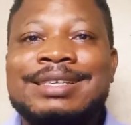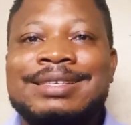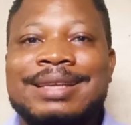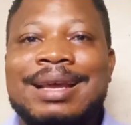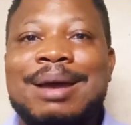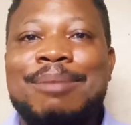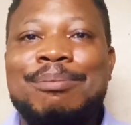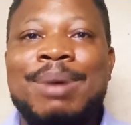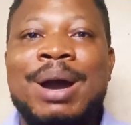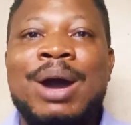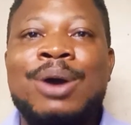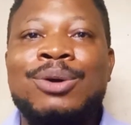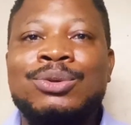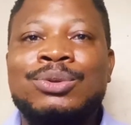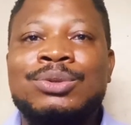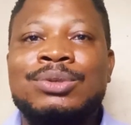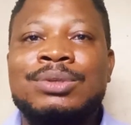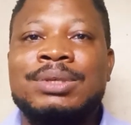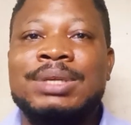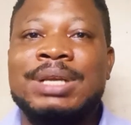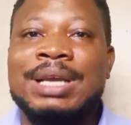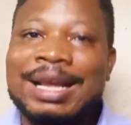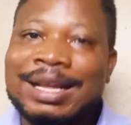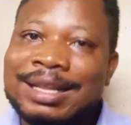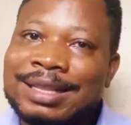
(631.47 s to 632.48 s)
is about
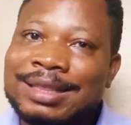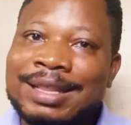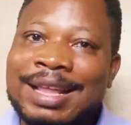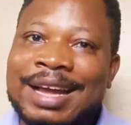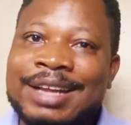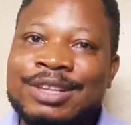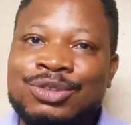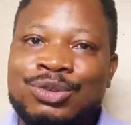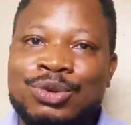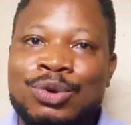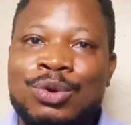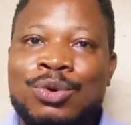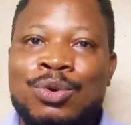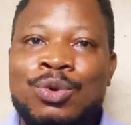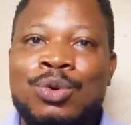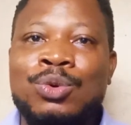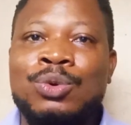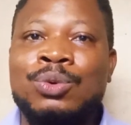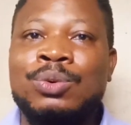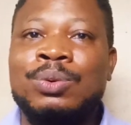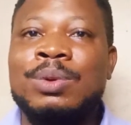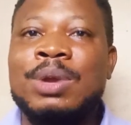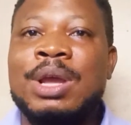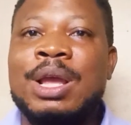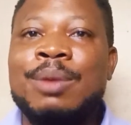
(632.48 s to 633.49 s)
that your
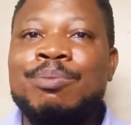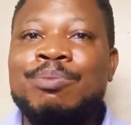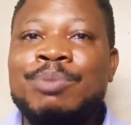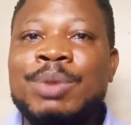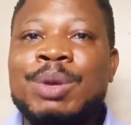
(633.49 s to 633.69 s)
goal,